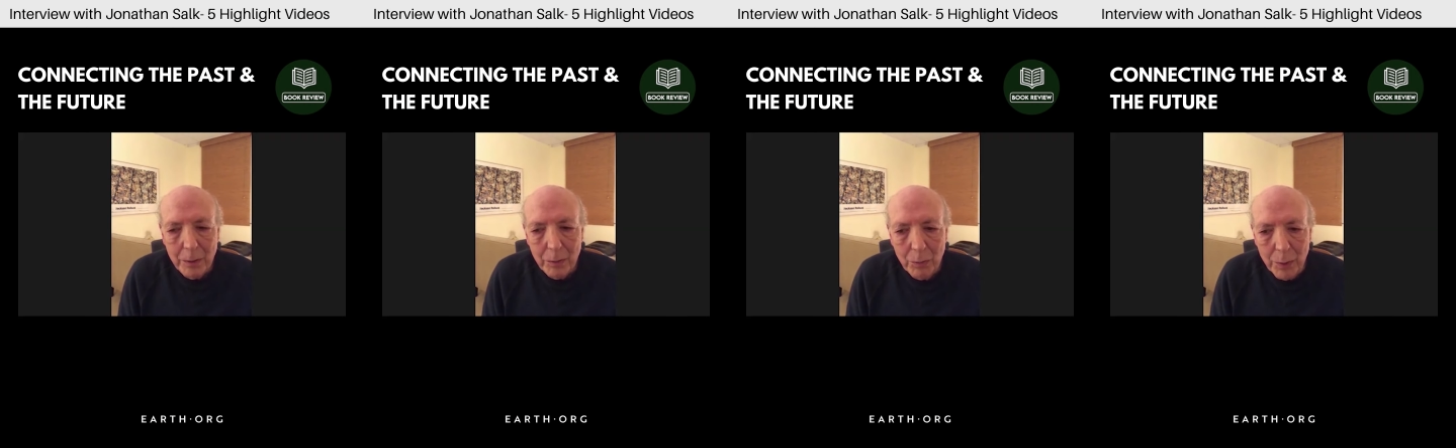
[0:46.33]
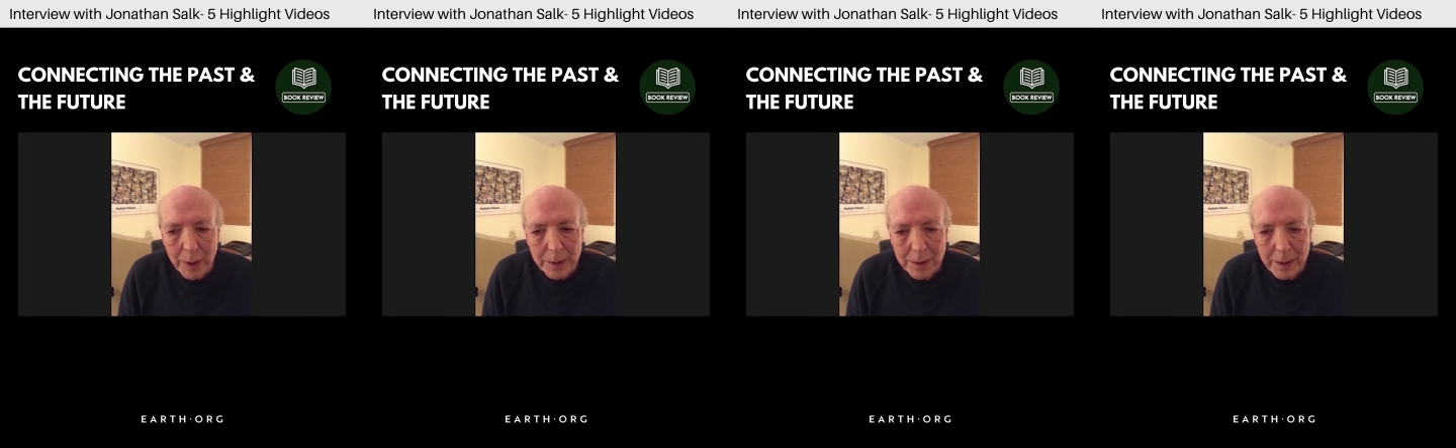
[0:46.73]

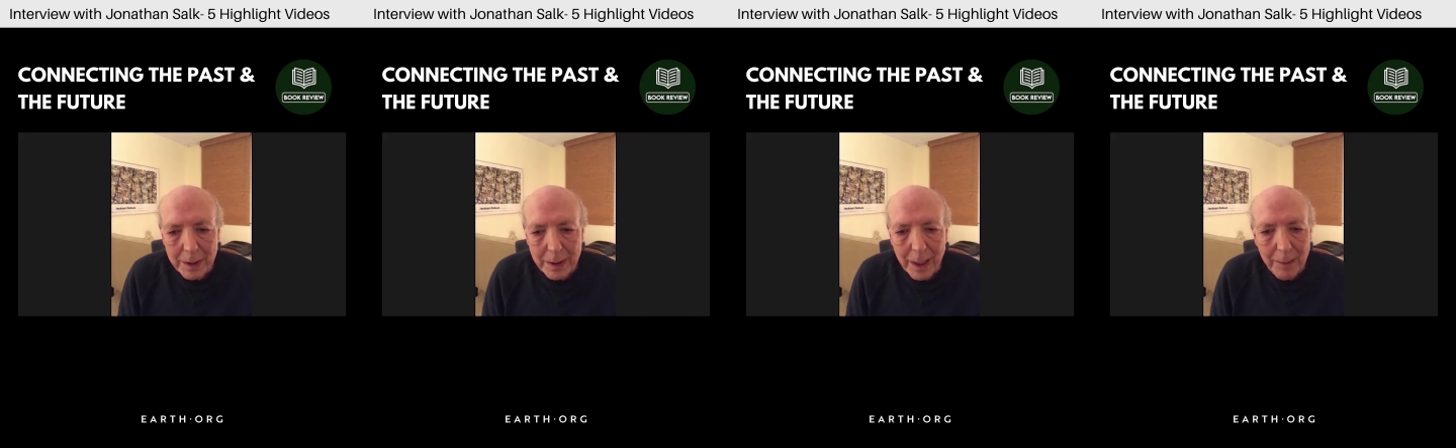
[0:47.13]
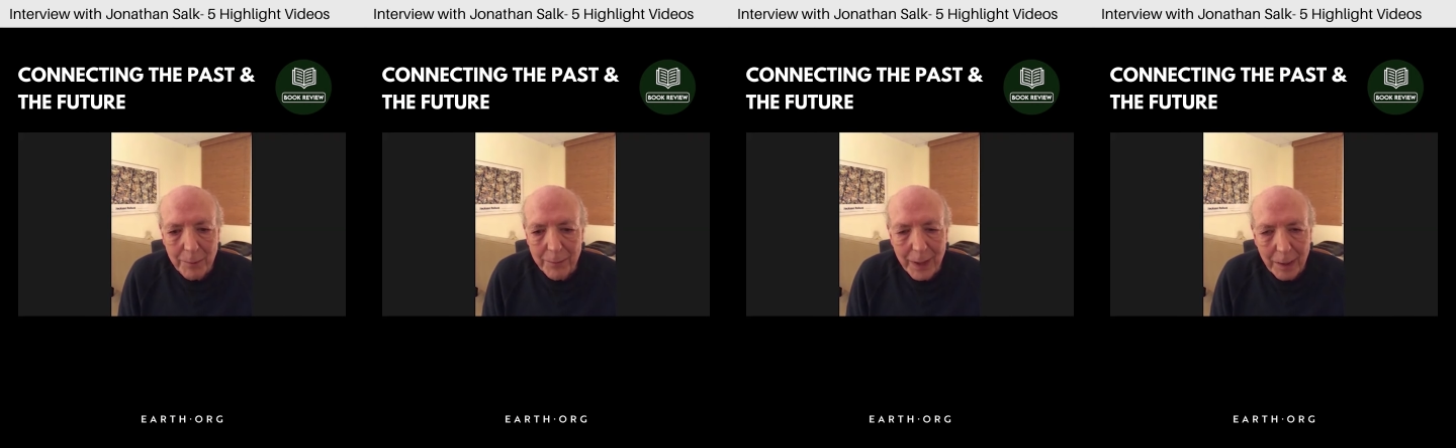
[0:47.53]
was a time
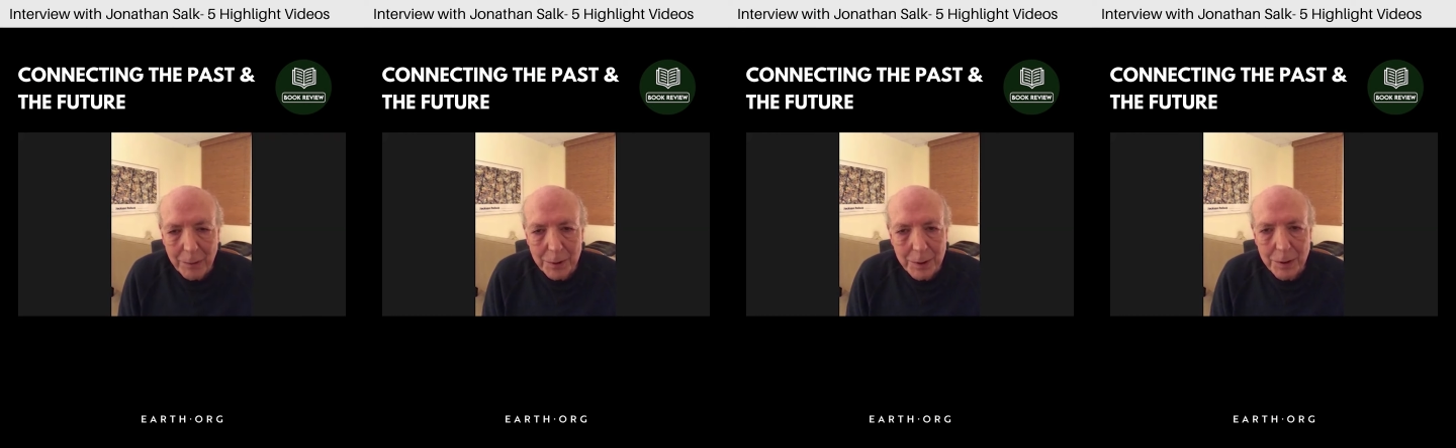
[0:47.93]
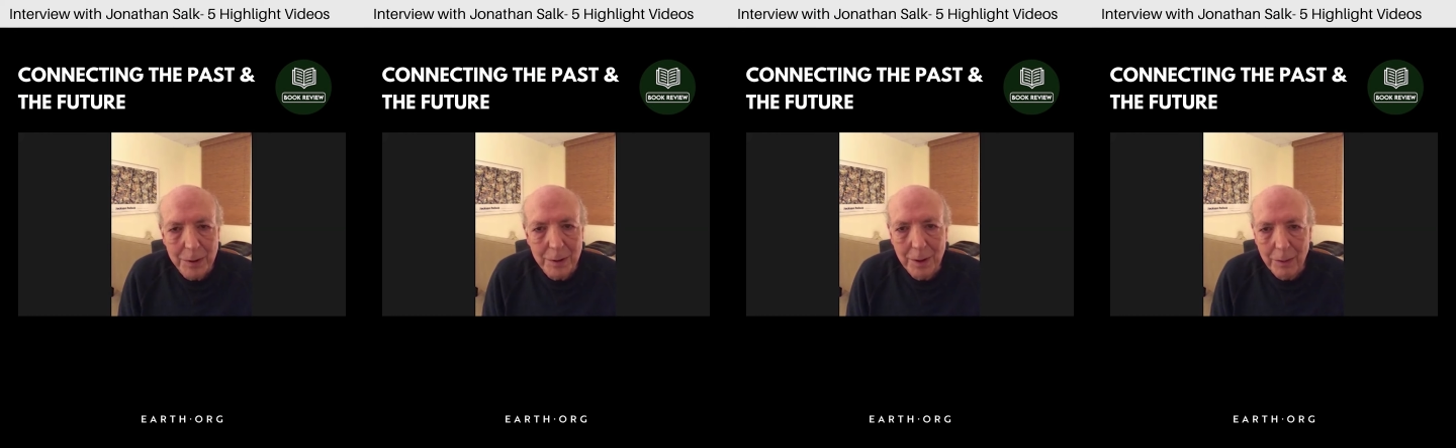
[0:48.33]
of
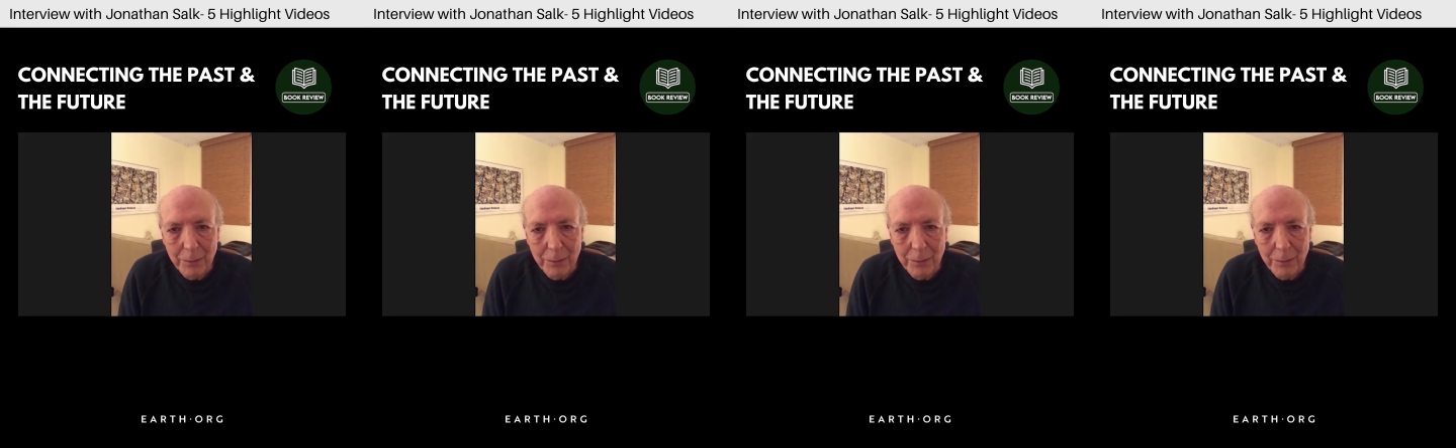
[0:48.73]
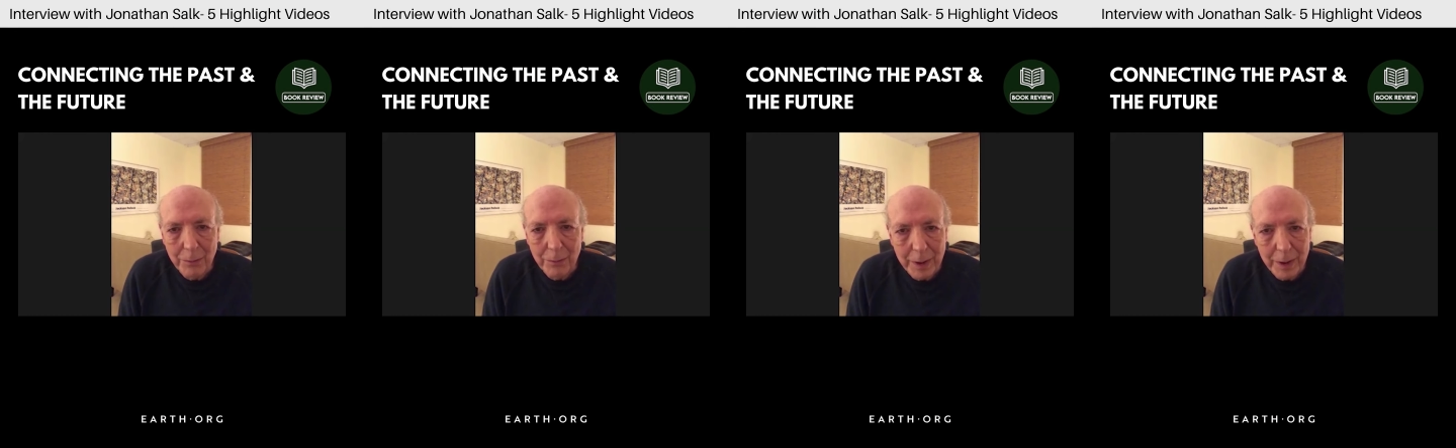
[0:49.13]
acquisition, of growth,
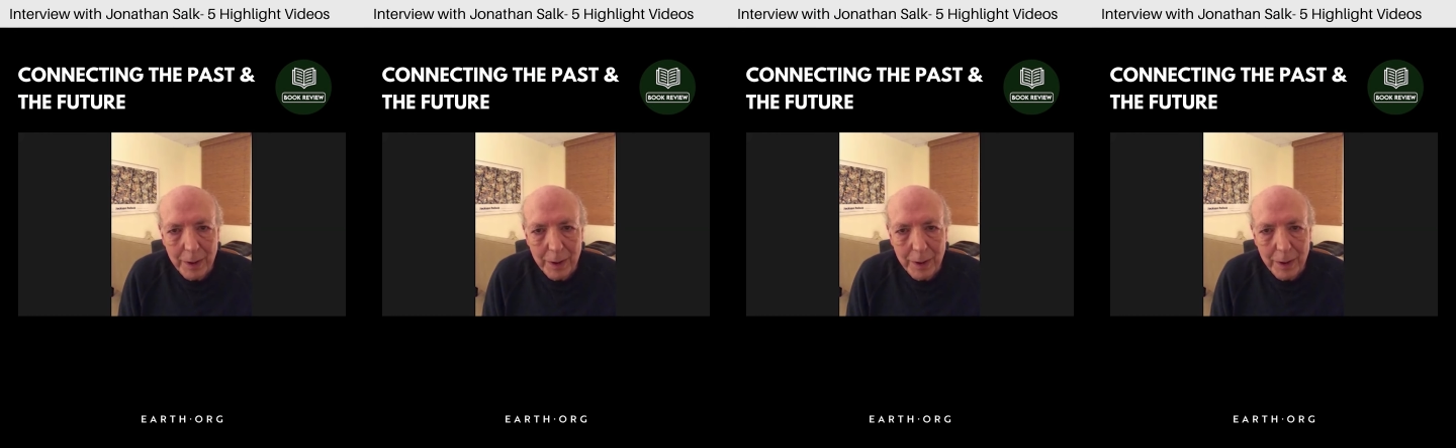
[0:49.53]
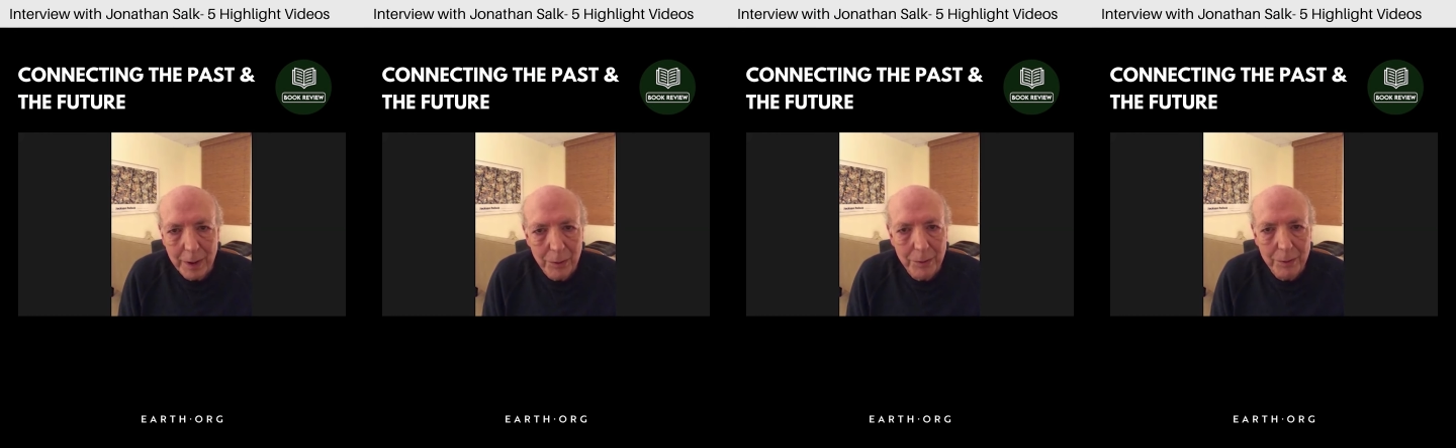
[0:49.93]
explosive
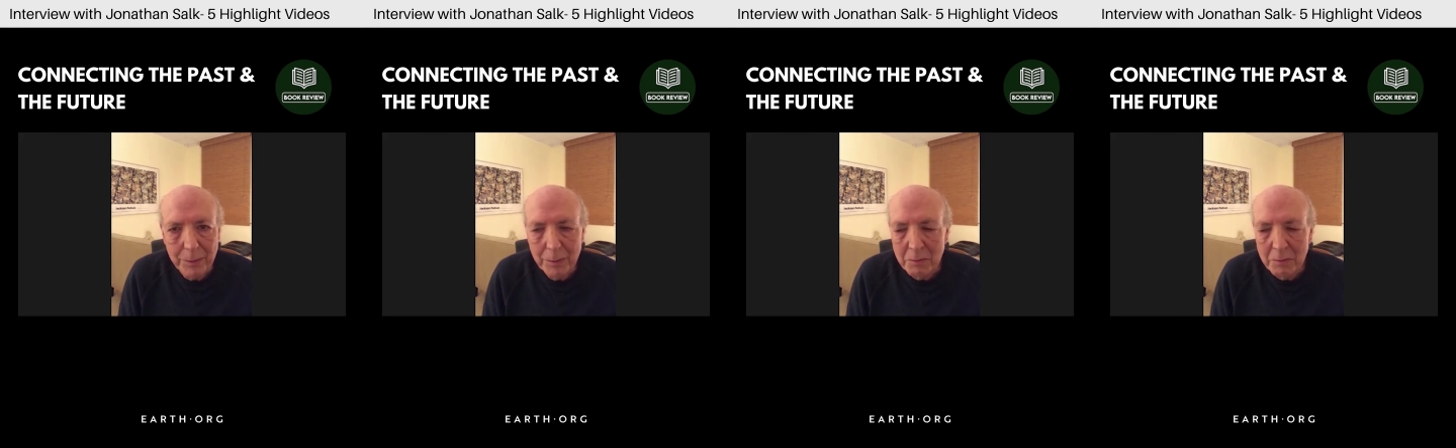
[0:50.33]
growth,